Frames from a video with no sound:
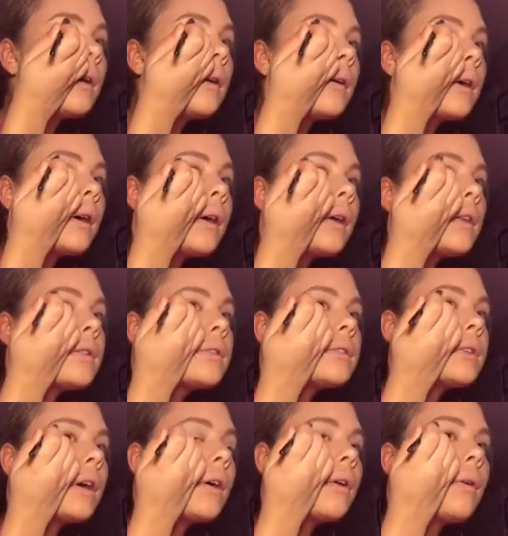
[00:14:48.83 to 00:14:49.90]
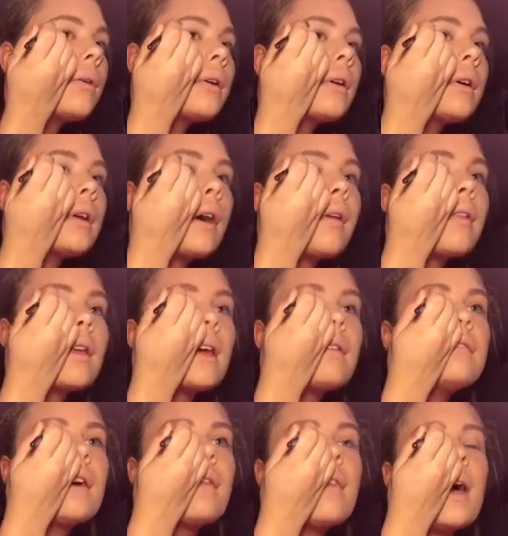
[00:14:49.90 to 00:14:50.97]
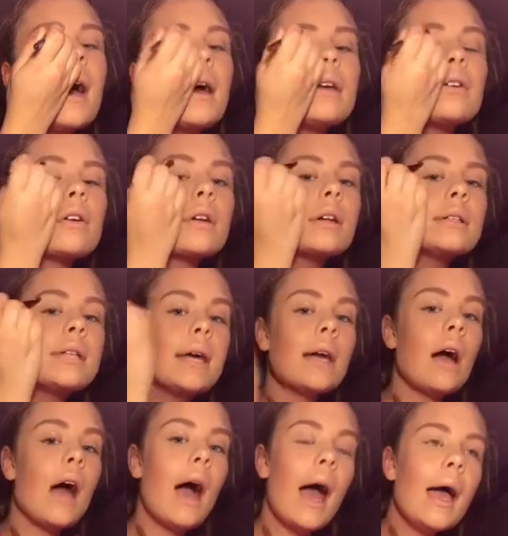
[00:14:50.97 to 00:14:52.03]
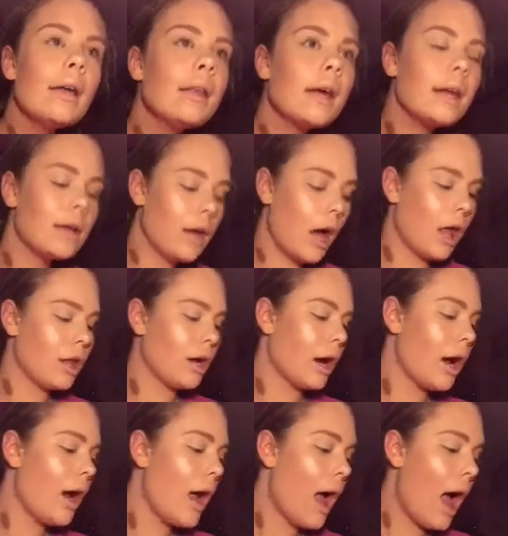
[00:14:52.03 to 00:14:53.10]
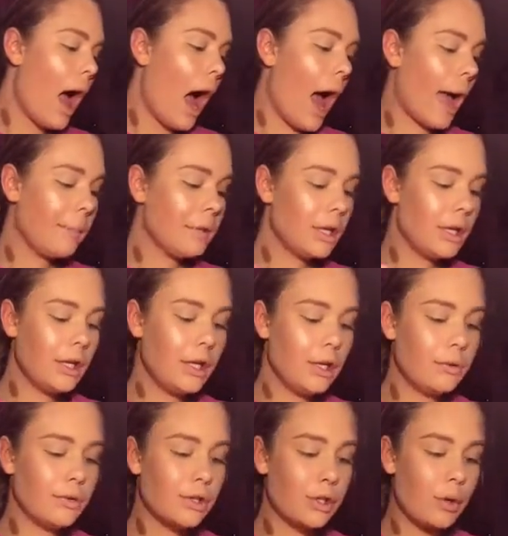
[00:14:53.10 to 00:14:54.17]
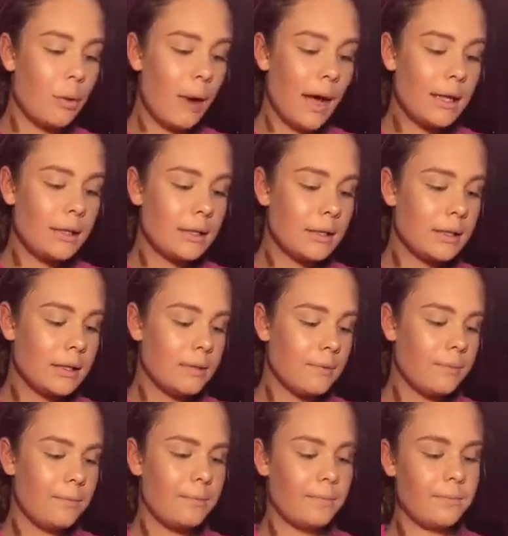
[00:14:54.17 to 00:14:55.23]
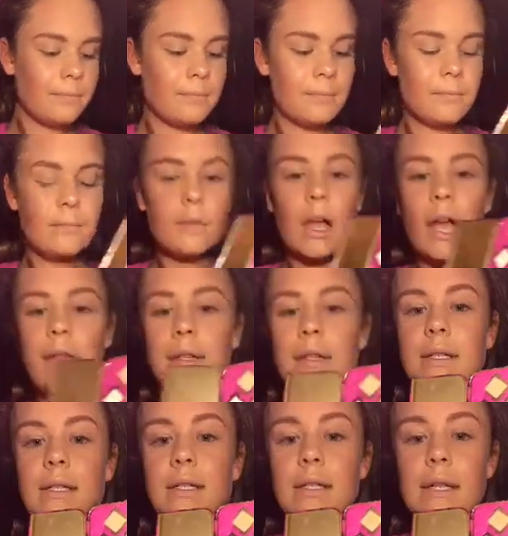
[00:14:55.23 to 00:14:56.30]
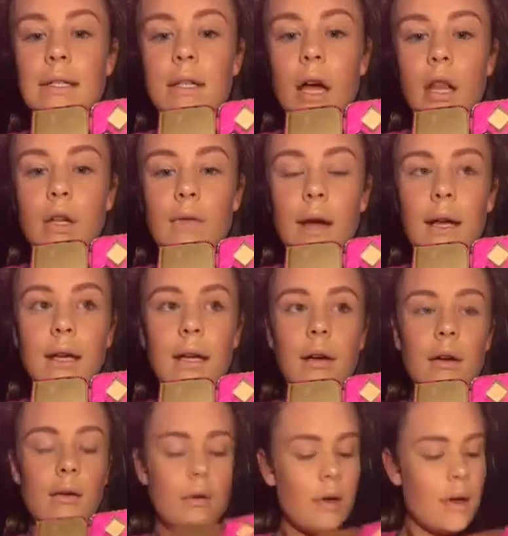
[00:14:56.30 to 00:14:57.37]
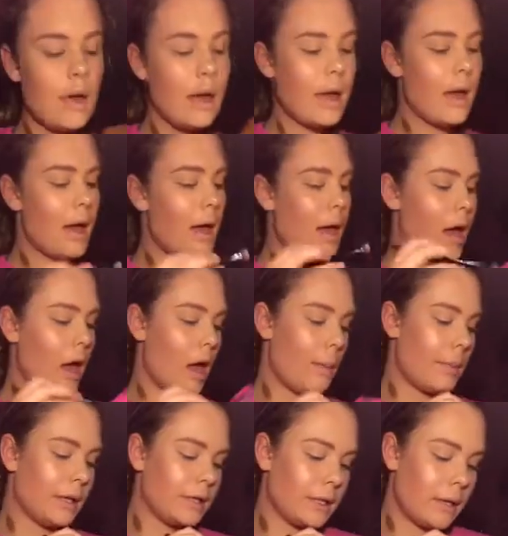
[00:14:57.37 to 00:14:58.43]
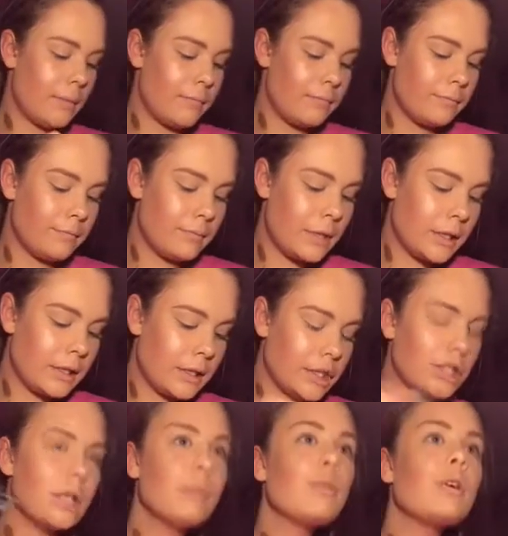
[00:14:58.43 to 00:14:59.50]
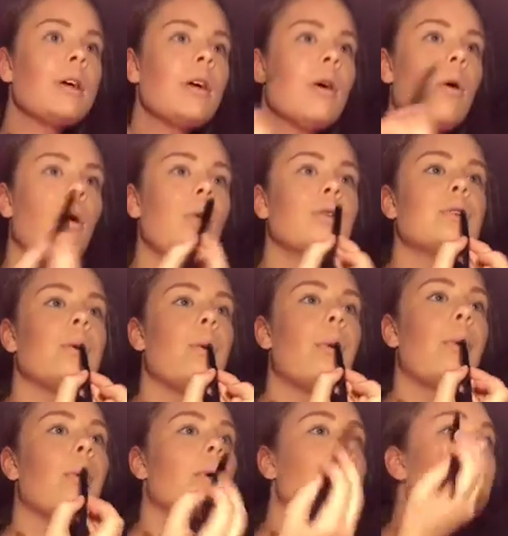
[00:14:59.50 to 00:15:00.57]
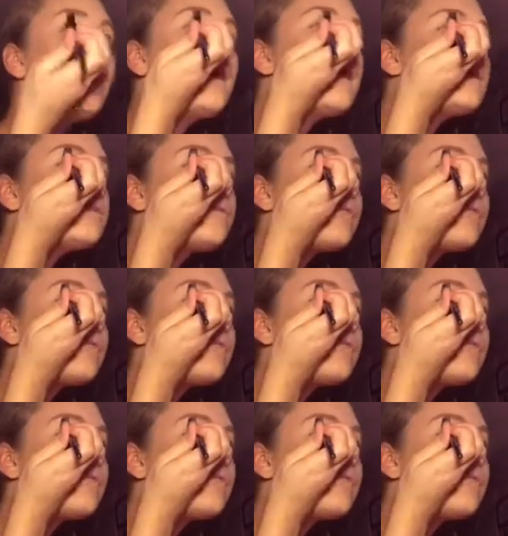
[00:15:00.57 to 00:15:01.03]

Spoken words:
Okay, so now that I've done that, you're gonna take a highlighting color. I'm gonna use Quest, and this is this color right here. It's a shimmery gold, and it's